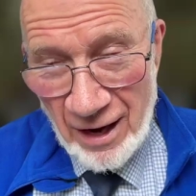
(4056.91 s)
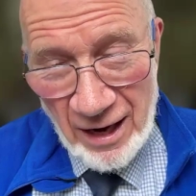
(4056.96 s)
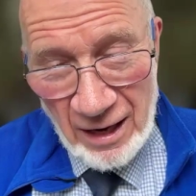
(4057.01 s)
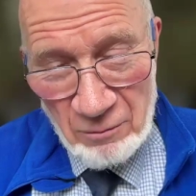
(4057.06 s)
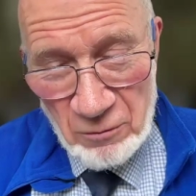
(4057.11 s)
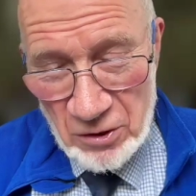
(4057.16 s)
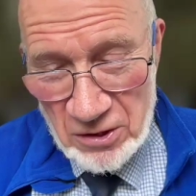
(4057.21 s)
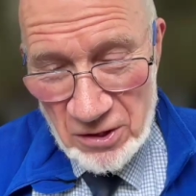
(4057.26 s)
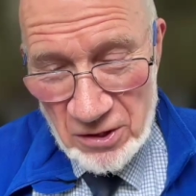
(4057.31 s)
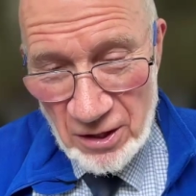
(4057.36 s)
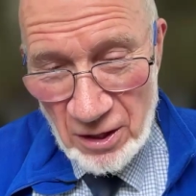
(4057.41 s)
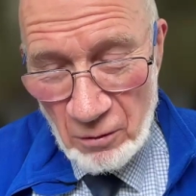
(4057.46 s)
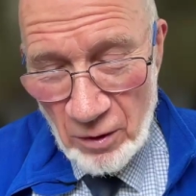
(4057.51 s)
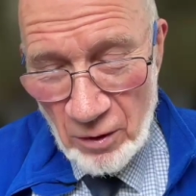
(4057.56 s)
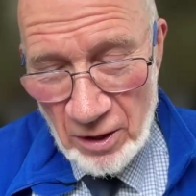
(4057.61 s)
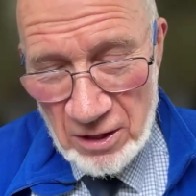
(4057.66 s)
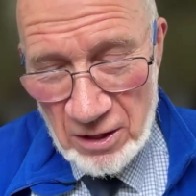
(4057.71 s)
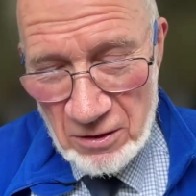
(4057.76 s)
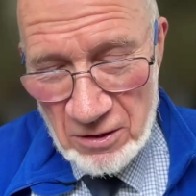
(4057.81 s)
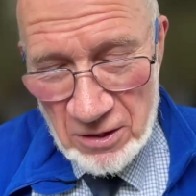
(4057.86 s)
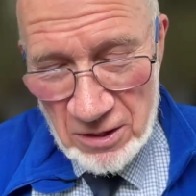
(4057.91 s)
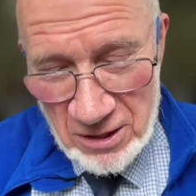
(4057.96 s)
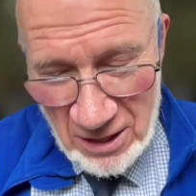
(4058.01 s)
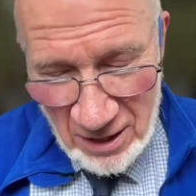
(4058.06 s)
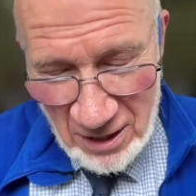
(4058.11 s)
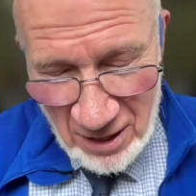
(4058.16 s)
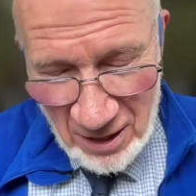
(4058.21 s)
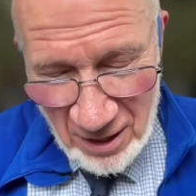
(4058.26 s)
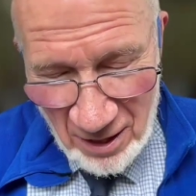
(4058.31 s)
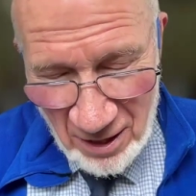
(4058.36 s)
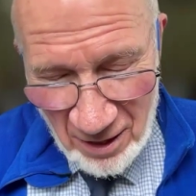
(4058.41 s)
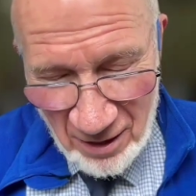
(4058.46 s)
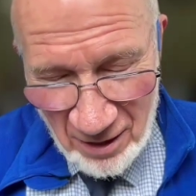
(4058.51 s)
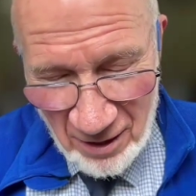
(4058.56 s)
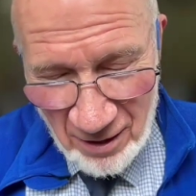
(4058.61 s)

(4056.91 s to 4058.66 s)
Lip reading: I must say, when you saw